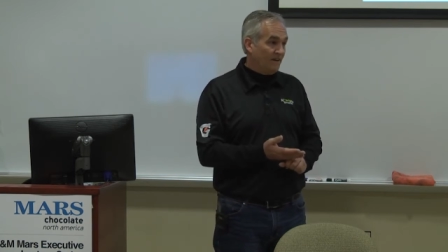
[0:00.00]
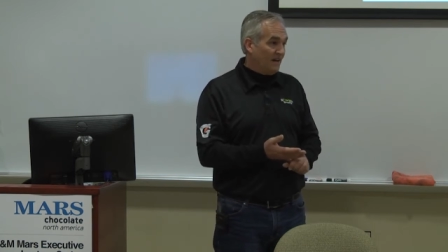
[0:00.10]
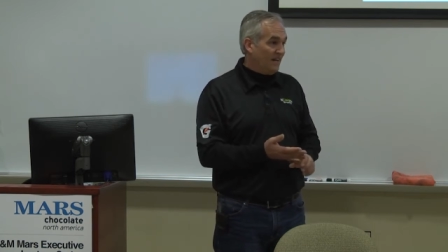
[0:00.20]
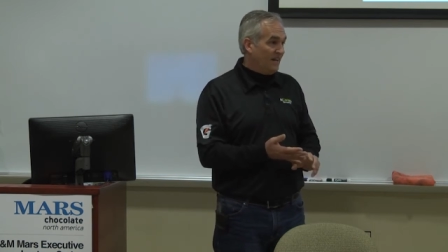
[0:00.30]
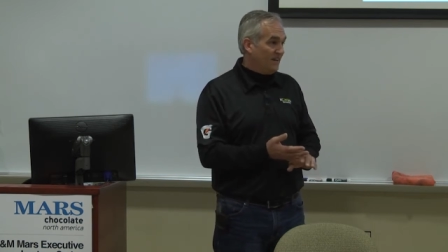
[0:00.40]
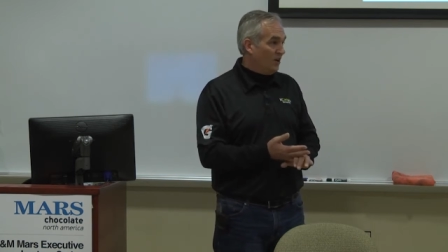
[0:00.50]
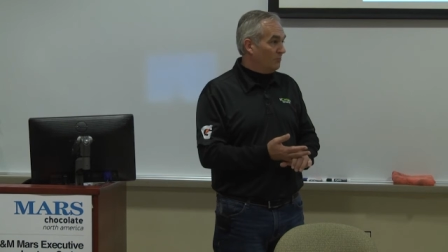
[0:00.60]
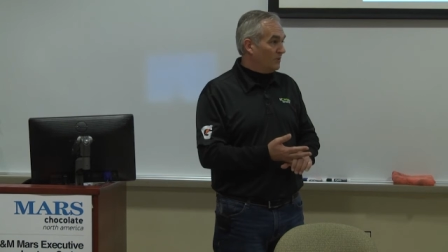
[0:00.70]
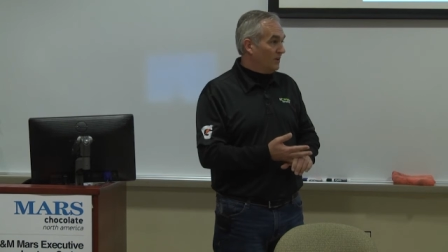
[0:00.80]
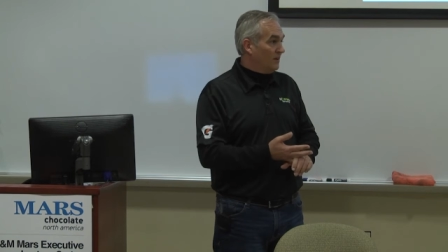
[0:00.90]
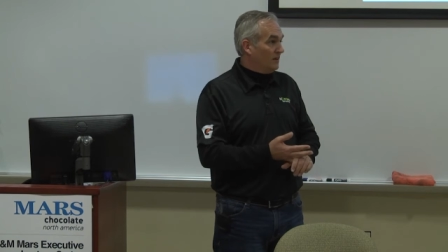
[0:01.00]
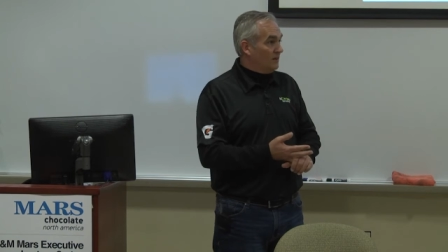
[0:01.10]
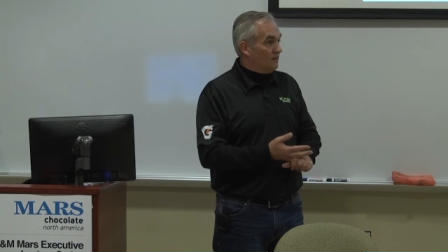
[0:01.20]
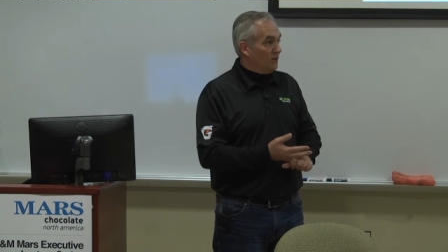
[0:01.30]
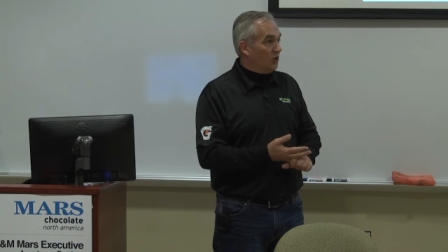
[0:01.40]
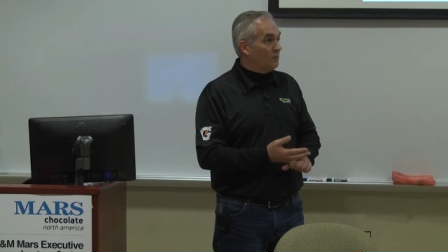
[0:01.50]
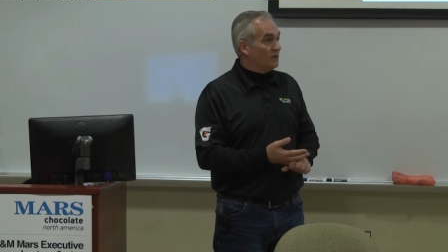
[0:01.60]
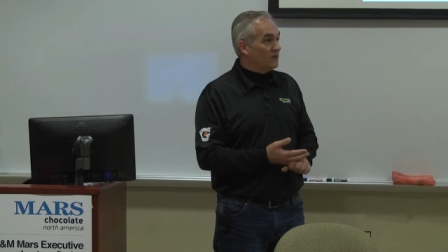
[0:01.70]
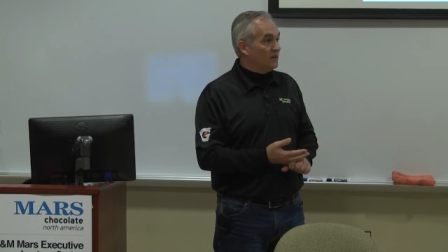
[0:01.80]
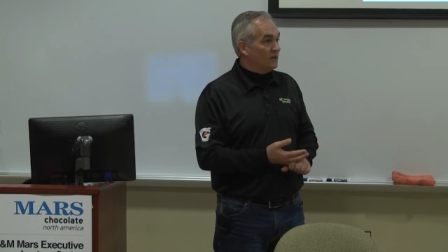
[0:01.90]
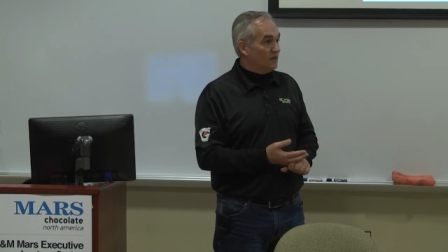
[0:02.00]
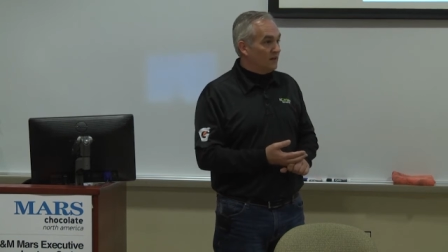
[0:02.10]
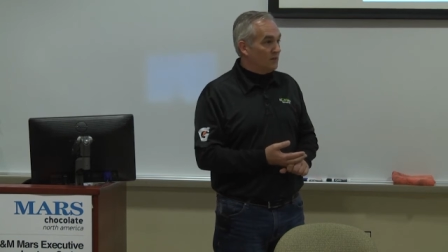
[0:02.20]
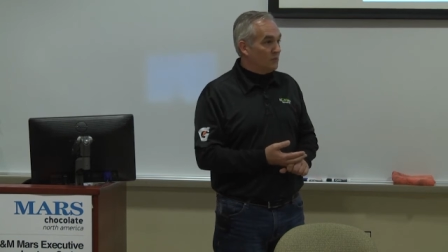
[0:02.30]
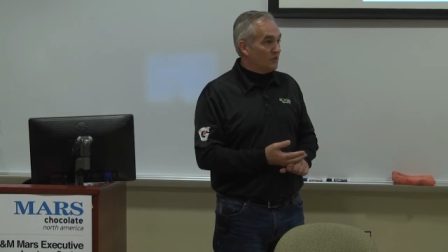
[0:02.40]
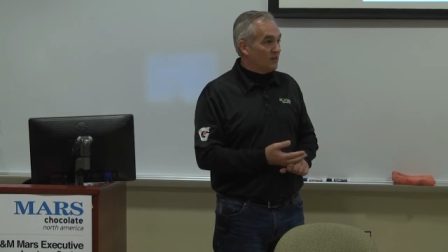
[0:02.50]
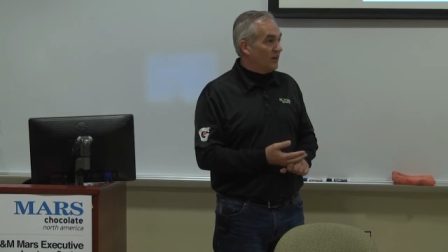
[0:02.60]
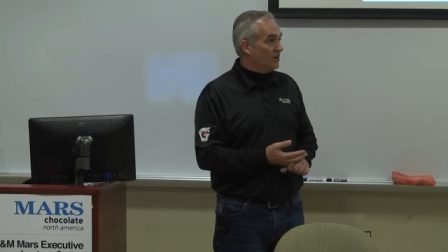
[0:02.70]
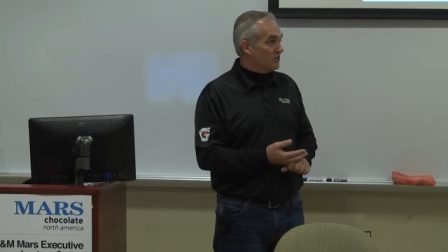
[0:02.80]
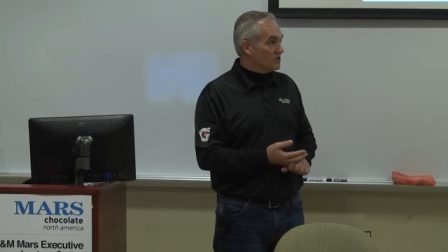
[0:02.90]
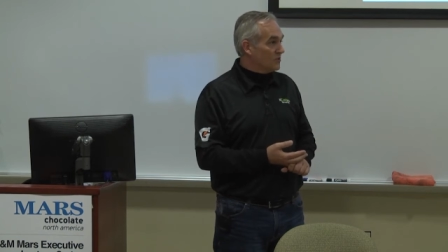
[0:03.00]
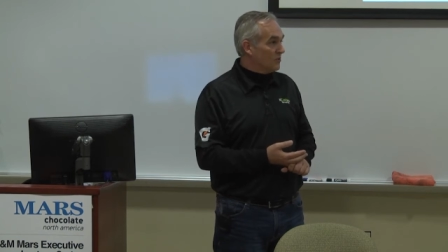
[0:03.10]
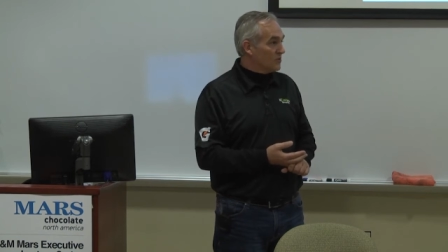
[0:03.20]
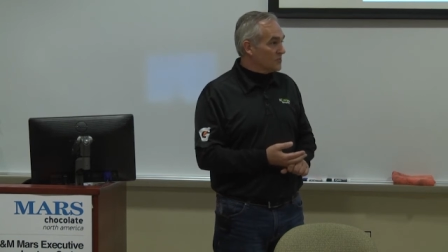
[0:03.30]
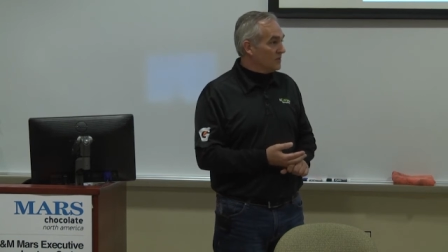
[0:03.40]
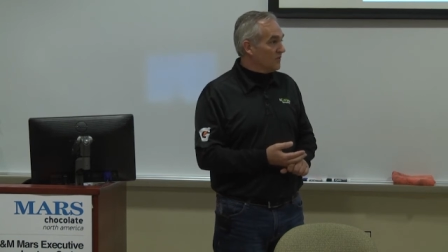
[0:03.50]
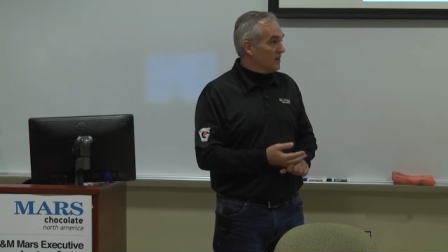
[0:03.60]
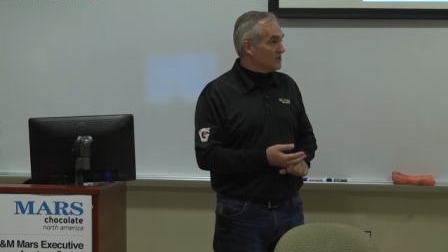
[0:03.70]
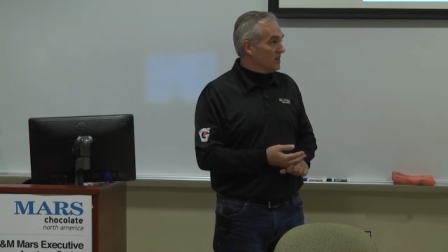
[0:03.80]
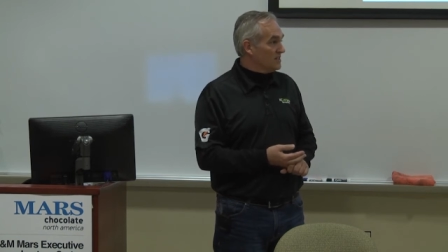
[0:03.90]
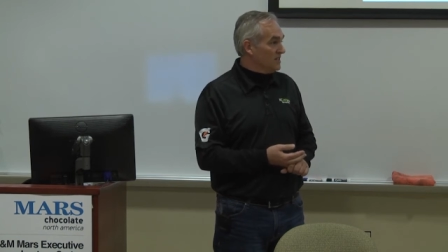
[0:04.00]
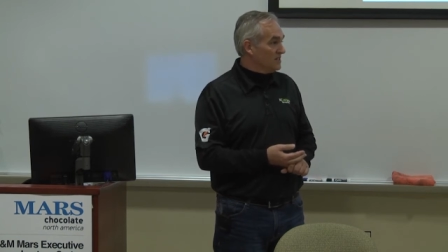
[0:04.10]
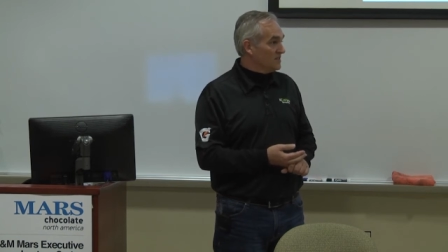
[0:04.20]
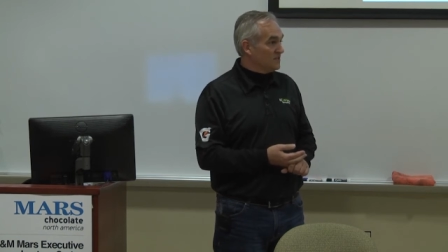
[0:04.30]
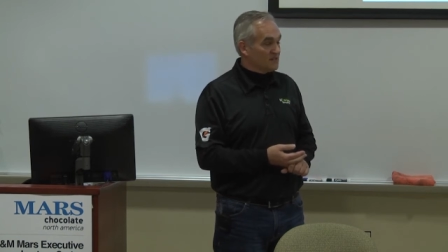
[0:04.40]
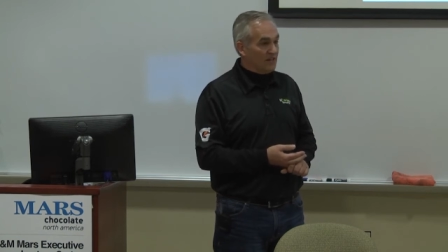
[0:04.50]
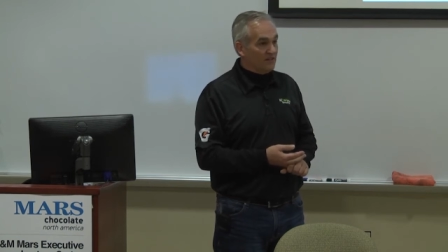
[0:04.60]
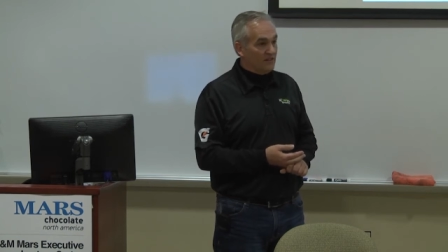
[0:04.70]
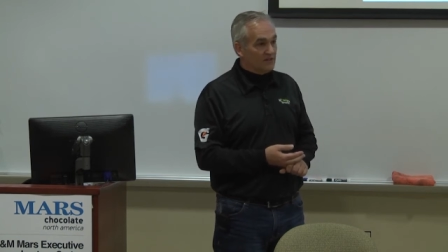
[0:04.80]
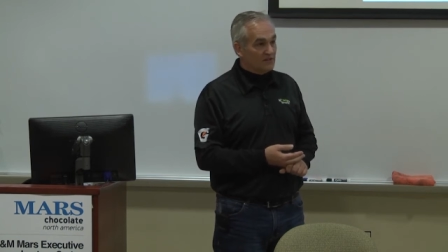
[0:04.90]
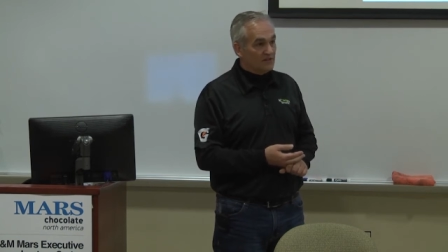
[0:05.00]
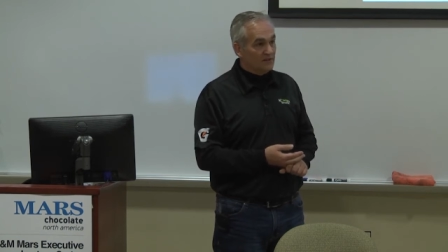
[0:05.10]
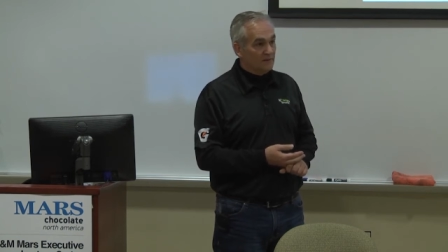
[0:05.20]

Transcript: I had helped open uh, more than 100 stores with franchisees in the Southeast.